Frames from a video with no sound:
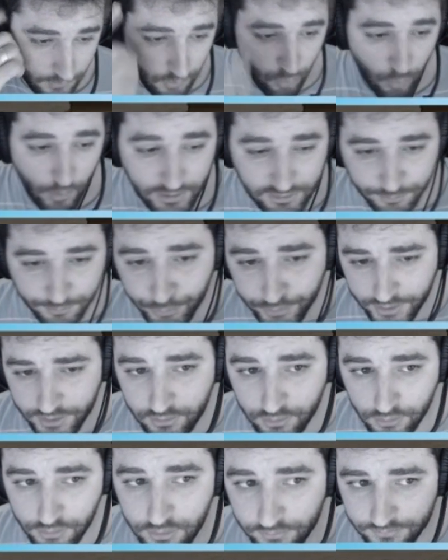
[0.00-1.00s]
What's pretty
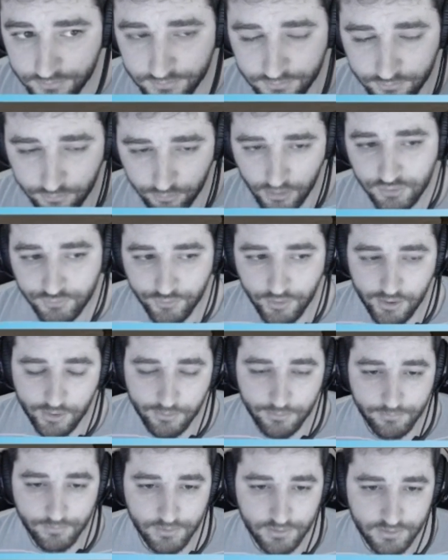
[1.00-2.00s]
good on this
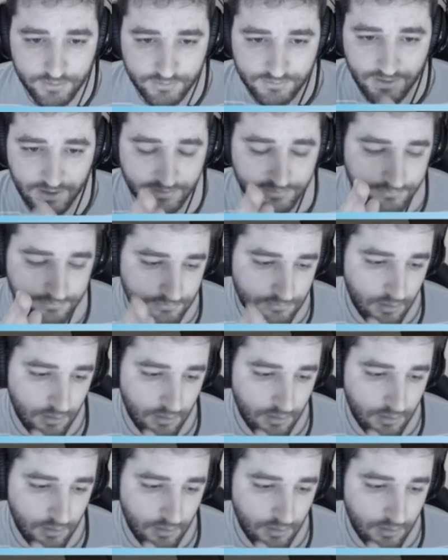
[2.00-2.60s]
crossfire is that